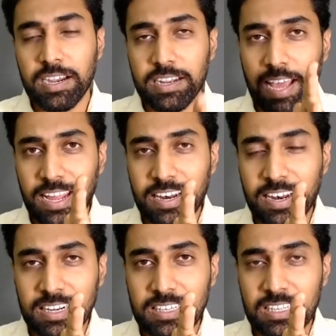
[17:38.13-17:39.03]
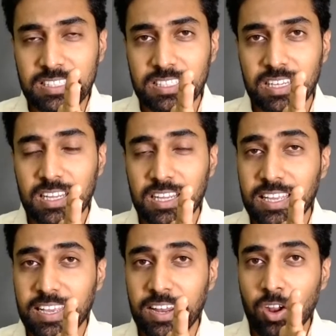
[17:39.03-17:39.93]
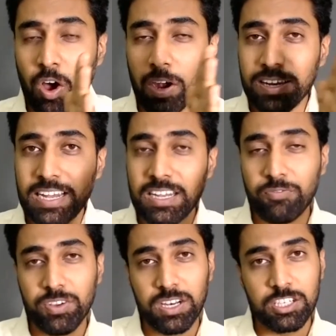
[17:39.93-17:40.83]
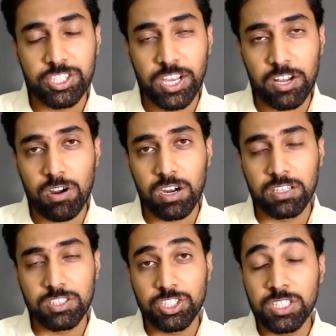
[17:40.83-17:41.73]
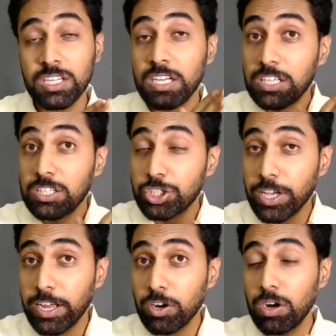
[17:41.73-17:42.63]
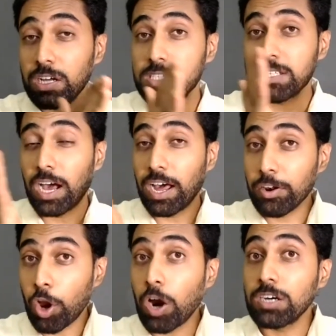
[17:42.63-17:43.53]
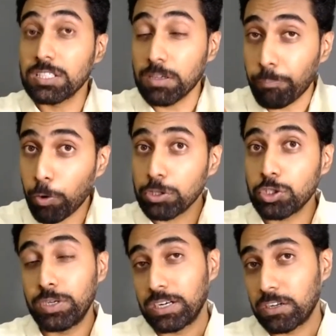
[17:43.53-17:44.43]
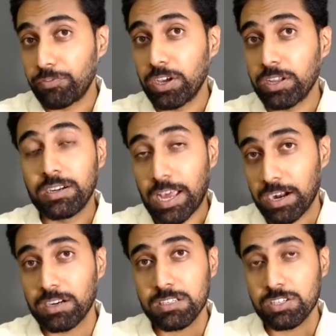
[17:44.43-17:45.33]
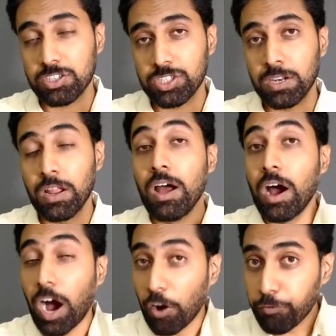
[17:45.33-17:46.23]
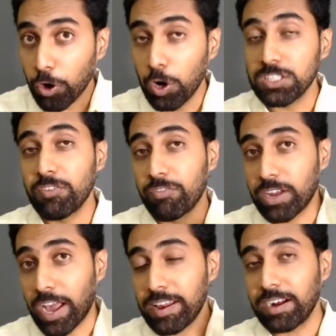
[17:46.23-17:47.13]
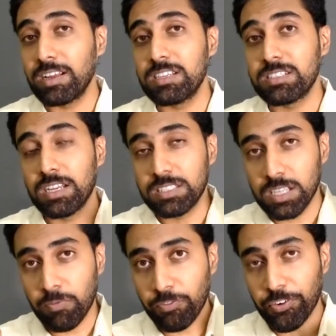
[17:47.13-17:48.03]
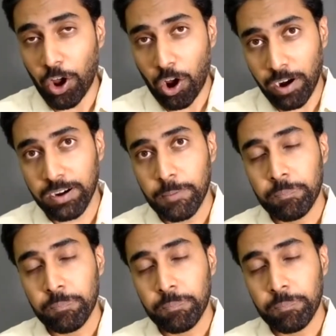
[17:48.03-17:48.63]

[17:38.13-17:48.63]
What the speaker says: Directors cannot interfere in shareholder decision. Shareholders are not supposed to interfere in directors' decision. Of course, if directors does some fraud